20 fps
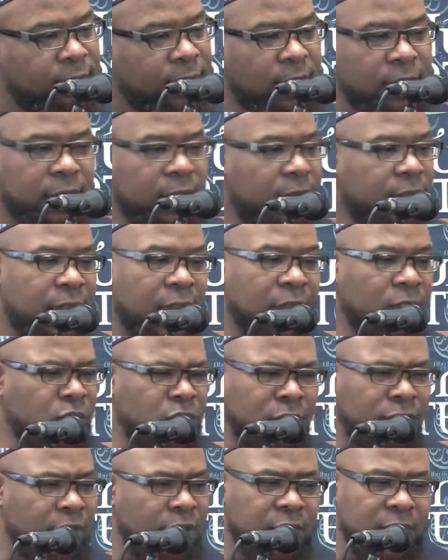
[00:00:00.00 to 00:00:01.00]
and the
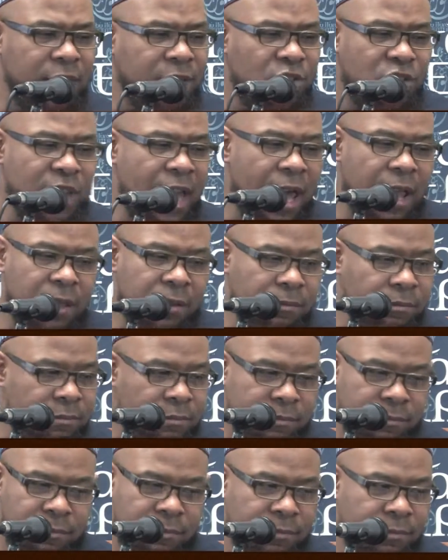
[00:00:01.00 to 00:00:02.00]
danger of a Dajjal,
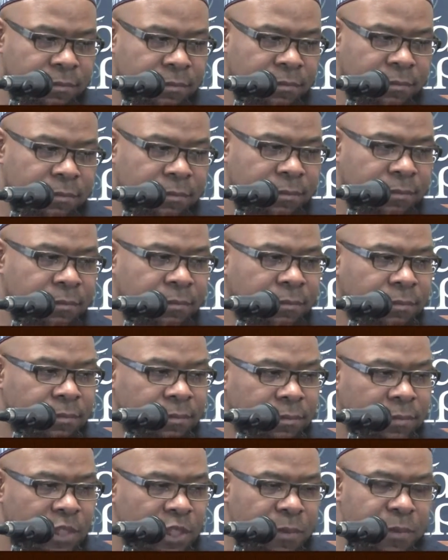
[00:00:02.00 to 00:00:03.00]

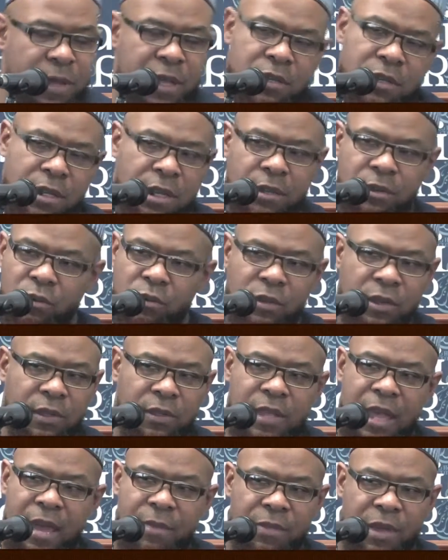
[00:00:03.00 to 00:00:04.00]
especially during the
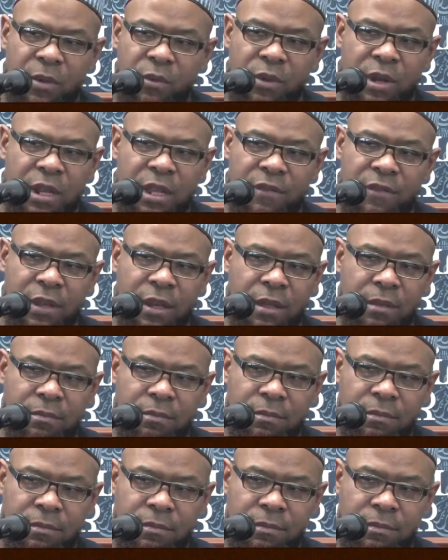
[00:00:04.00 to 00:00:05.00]
time that we're living in
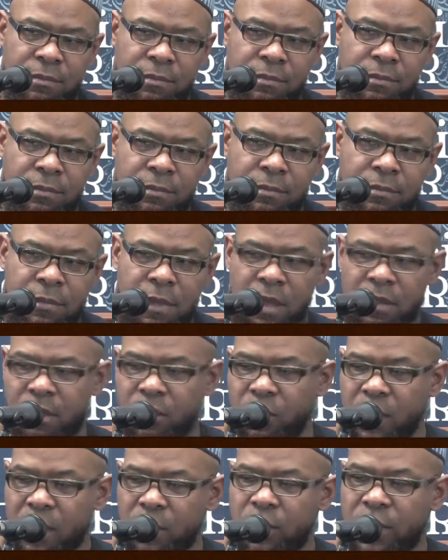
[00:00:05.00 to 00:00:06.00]
and
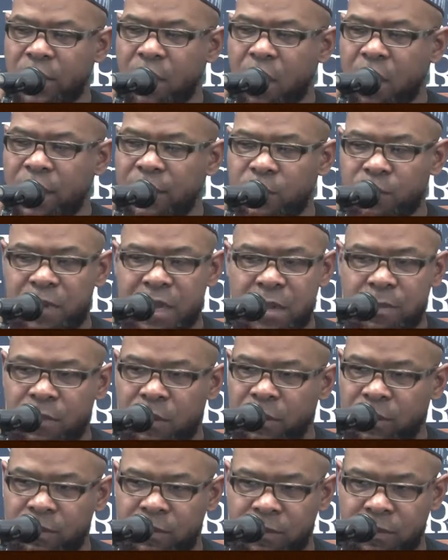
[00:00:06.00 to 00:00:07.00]
the way we are as
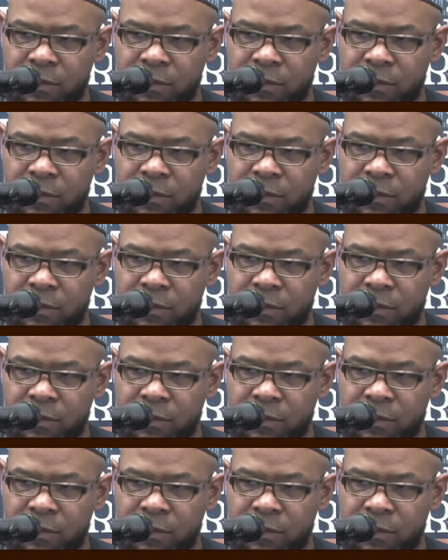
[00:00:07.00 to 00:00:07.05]
people.